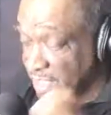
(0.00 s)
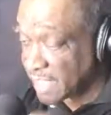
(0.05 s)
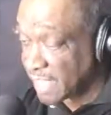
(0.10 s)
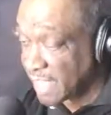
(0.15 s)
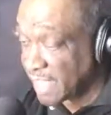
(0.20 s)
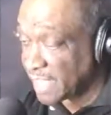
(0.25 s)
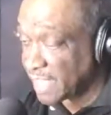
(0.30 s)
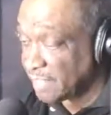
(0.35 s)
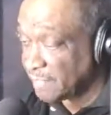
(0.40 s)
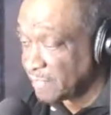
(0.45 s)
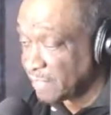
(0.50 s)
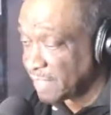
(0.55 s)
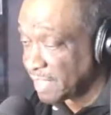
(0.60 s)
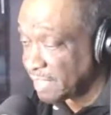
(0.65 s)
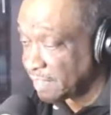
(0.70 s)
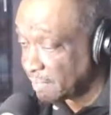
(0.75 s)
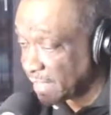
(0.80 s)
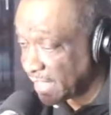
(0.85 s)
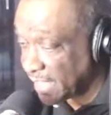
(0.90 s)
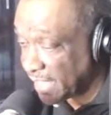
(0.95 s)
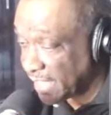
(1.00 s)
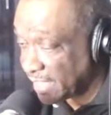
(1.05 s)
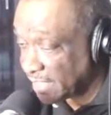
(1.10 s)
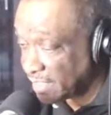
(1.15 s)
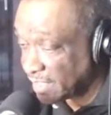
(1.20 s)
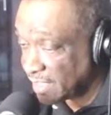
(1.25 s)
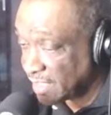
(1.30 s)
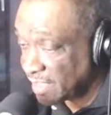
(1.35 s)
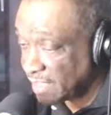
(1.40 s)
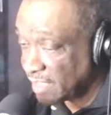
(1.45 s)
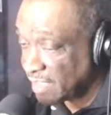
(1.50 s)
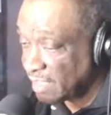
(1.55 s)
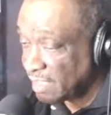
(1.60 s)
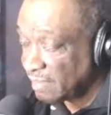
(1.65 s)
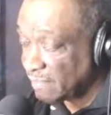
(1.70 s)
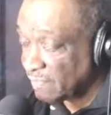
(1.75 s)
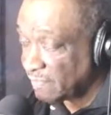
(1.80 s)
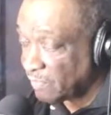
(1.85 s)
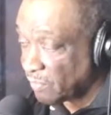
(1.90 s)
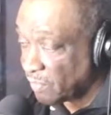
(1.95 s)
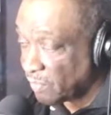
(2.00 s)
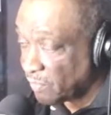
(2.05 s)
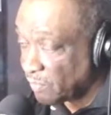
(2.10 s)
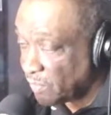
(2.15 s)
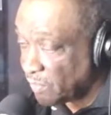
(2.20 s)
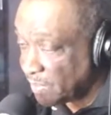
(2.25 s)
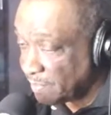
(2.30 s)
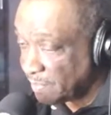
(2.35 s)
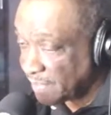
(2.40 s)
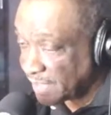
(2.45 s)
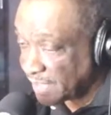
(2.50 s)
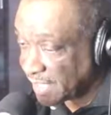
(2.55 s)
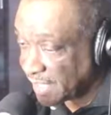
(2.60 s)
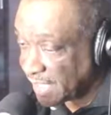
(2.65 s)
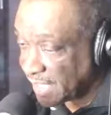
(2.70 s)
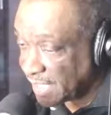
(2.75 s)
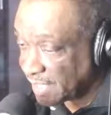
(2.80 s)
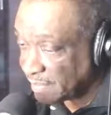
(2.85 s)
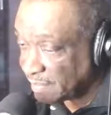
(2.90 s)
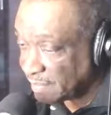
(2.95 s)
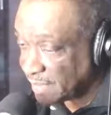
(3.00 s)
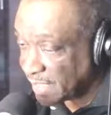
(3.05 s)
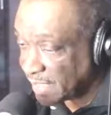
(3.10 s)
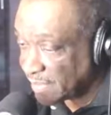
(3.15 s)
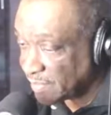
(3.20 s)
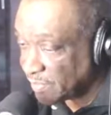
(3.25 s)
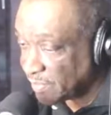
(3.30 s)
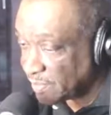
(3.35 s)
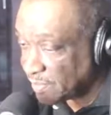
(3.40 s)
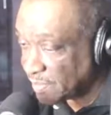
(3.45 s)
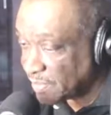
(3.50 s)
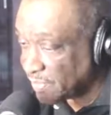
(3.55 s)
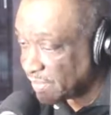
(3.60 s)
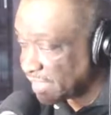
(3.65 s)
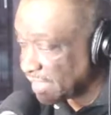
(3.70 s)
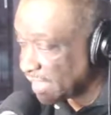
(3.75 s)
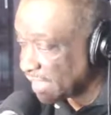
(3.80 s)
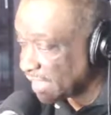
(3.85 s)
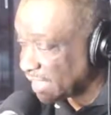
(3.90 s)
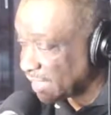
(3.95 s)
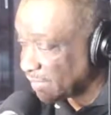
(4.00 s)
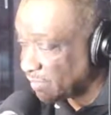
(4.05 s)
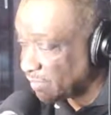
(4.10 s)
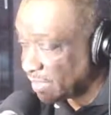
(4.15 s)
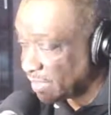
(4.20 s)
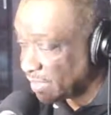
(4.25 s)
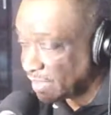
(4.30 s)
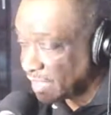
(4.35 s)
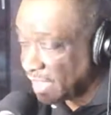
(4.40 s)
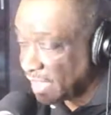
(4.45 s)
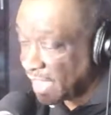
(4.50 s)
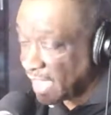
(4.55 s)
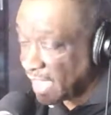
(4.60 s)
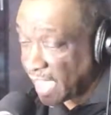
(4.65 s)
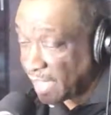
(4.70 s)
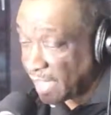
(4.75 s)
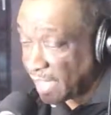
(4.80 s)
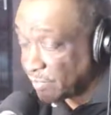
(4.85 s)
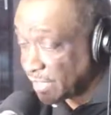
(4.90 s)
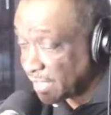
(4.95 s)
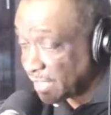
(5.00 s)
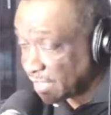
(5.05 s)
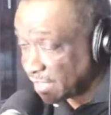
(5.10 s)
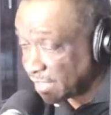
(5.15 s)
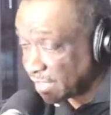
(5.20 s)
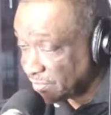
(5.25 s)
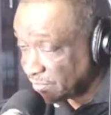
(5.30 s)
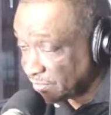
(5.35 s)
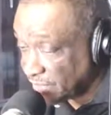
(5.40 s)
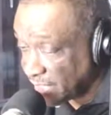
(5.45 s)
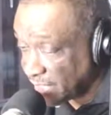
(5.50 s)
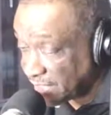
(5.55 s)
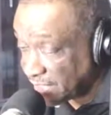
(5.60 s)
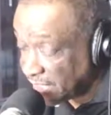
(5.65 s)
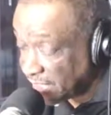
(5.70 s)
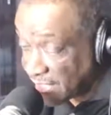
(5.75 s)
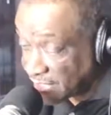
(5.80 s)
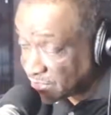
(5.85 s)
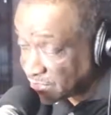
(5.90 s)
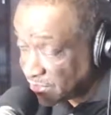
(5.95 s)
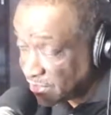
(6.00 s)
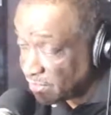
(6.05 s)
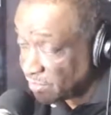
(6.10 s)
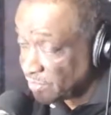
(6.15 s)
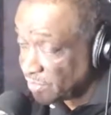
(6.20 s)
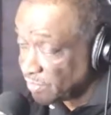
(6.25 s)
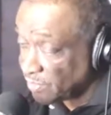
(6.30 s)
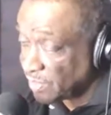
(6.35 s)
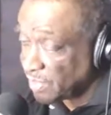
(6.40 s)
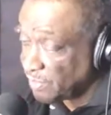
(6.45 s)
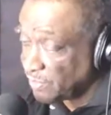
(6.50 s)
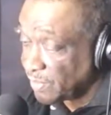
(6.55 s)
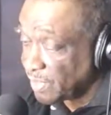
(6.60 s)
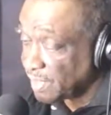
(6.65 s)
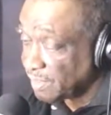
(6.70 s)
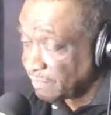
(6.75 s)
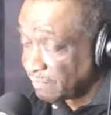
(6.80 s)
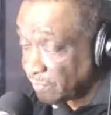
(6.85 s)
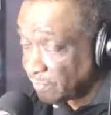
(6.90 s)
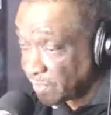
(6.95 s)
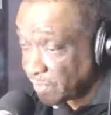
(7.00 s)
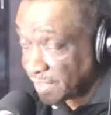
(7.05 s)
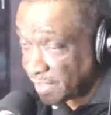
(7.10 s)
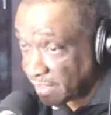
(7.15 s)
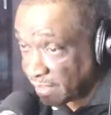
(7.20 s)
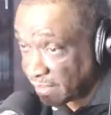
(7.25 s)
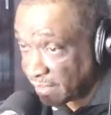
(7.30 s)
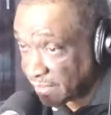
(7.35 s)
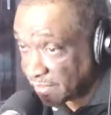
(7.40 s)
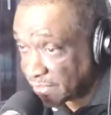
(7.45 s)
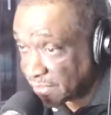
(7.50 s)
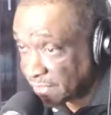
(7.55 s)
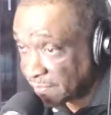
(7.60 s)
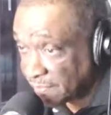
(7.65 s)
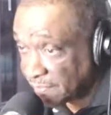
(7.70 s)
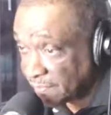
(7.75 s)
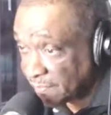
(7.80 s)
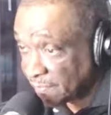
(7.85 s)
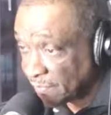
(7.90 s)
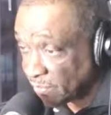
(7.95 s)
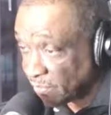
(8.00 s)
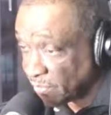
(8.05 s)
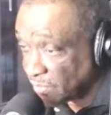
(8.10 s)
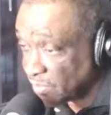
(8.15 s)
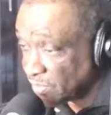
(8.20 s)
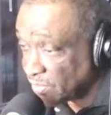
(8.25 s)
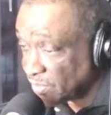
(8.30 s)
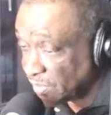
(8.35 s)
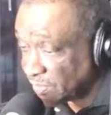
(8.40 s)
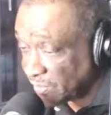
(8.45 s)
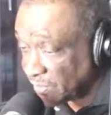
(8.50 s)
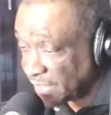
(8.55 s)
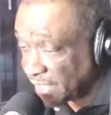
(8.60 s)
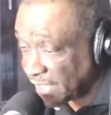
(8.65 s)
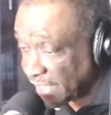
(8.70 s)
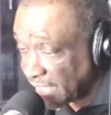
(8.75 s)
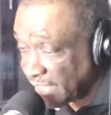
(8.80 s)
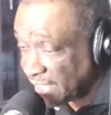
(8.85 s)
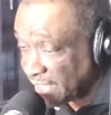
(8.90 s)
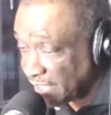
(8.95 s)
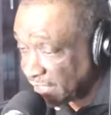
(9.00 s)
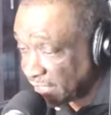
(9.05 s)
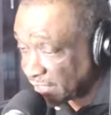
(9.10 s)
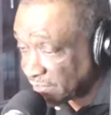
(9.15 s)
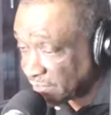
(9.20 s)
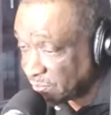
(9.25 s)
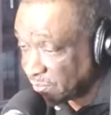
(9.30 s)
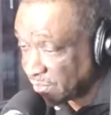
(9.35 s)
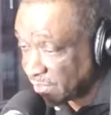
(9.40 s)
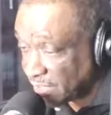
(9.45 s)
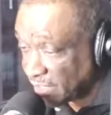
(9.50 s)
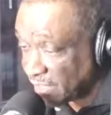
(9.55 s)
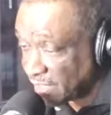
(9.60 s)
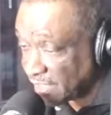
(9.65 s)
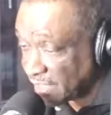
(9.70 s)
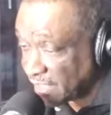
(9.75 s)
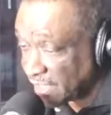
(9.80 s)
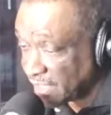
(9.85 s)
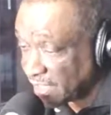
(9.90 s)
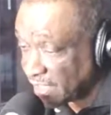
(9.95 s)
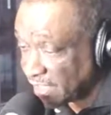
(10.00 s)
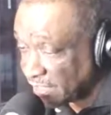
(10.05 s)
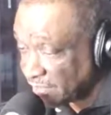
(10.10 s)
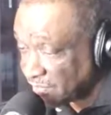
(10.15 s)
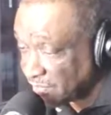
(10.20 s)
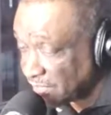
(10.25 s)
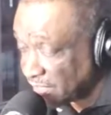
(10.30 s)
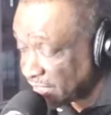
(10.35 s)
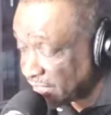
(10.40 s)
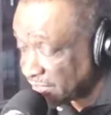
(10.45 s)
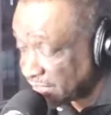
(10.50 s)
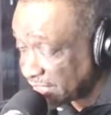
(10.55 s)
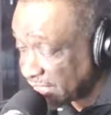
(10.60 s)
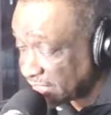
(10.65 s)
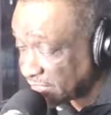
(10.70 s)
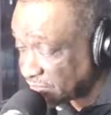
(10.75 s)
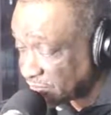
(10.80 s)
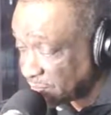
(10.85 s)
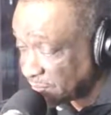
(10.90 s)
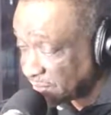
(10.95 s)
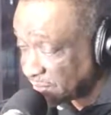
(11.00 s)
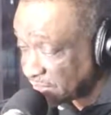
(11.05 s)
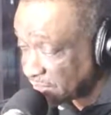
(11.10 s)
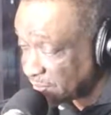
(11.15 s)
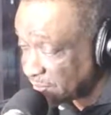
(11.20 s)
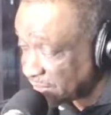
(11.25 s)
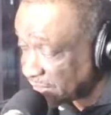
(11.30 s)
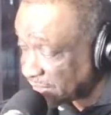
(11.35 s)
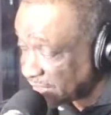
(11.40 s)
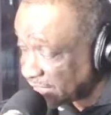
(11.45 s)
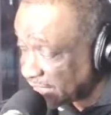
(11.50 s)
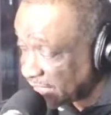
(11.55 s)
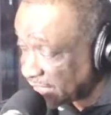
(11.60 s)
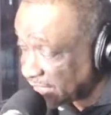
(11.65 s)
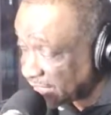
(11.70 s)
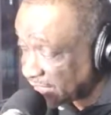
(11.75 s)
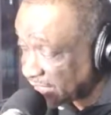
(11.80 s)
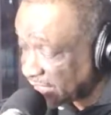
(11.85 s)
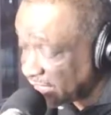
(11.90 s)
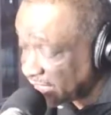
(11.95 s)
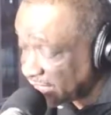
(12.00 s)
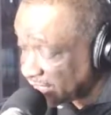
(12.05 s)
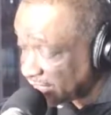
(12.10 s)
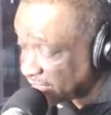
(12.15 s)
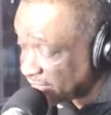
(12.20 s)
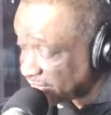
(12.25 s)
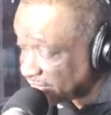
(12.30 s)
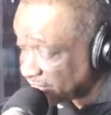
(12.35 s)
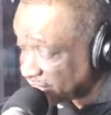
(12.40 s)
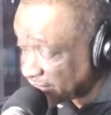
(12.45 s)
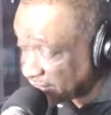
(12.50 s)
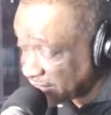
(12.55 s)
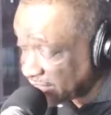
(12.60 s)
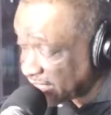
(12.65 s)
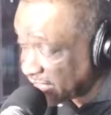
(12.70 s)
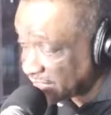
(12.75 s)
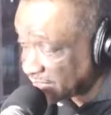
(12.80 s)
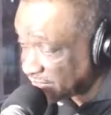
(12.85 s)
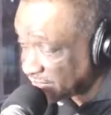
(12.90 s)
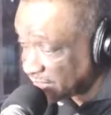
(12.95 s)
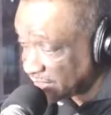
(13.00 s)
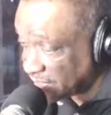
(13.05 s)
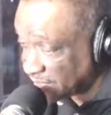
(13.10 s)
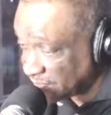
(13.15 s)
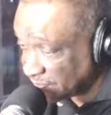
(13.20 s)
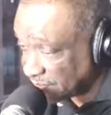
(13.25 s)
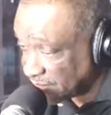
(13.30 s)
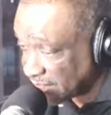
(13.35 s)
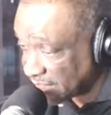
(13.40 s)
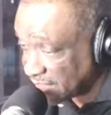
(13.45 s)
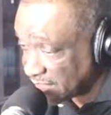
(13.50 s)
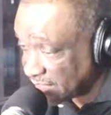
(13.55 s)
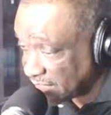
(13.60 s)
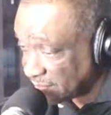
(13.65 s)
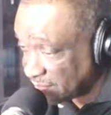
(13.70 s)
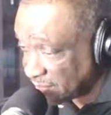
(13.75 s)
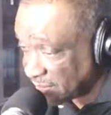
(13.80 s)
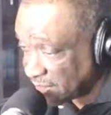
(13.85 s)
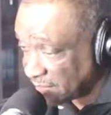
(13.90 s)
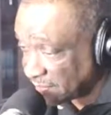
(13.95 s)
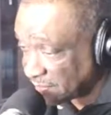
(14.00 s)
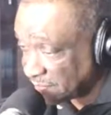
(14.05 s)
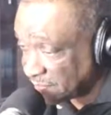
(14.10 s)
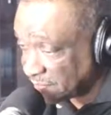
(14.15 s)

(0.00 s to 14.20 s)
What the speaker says: that are being made for women, and the women try to act like, well, I'm running a 100-yard dash. No, you're only running 40 yards, or you're only running 80 yards, and we're calling it a 100-yard dash. You're participating in a 100-yard dash. No, not the same thing.